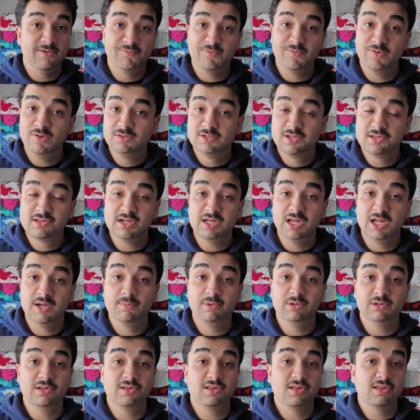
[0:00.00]
a full
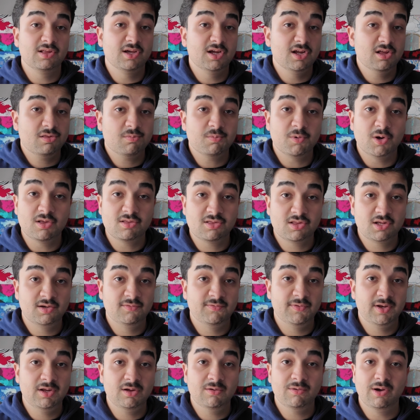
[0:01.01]
disclaimer, this is not a sponsored
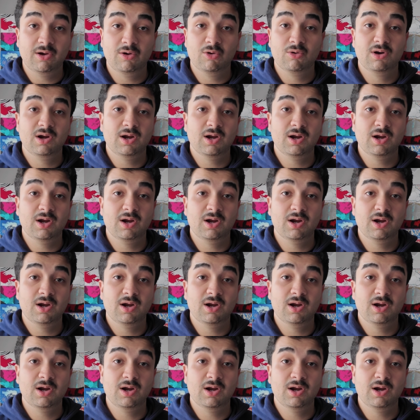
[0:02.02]
video,